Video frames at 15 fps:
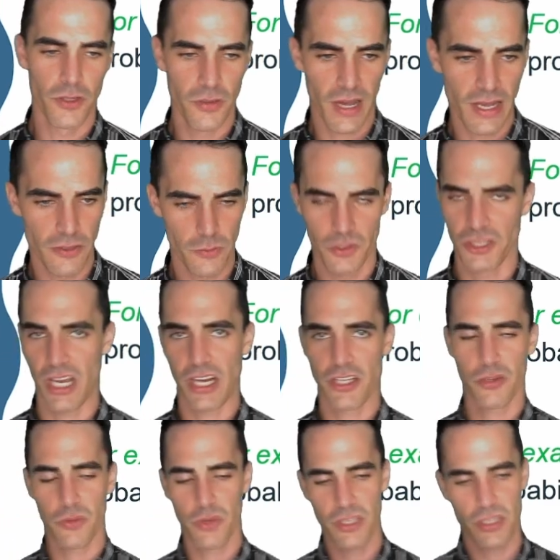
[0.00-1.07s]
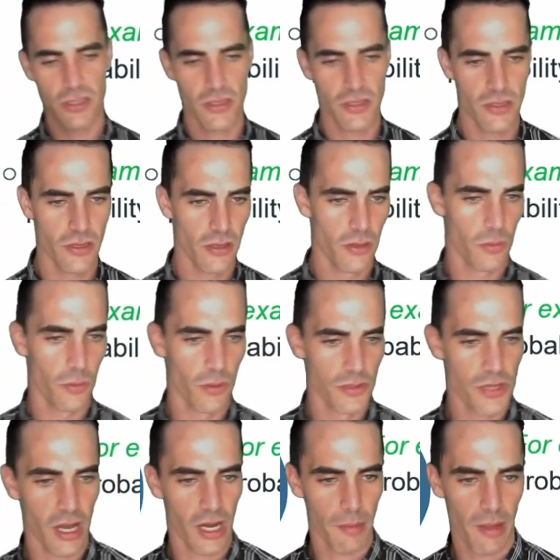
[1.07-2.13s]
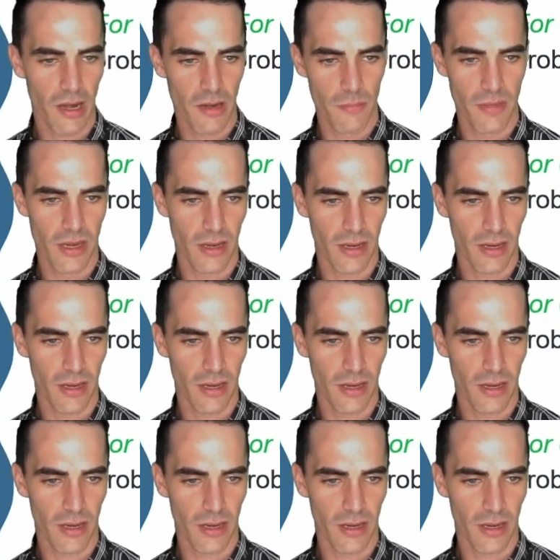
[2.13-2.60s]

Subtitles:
to as rejection regions. We'll talk about it in a minute.